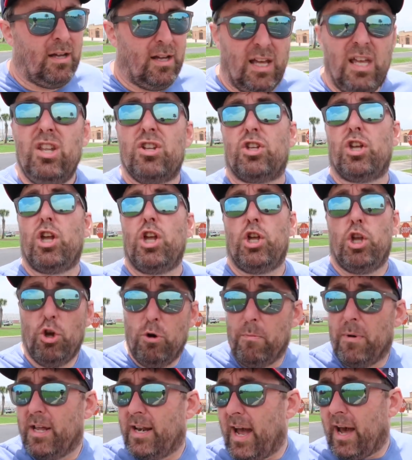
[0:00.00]
It is
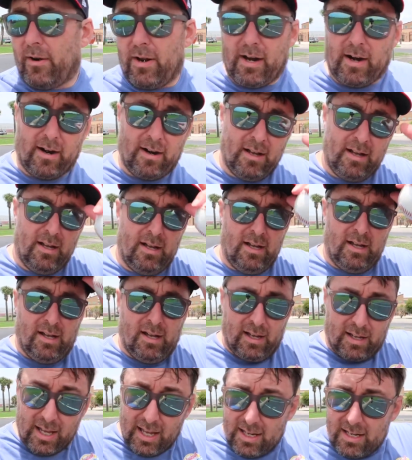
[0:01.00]
humid out here.
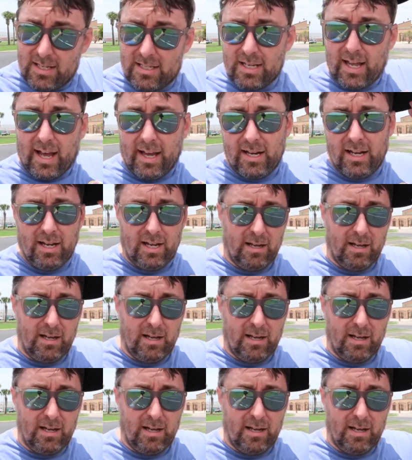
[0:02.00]
Can't decide.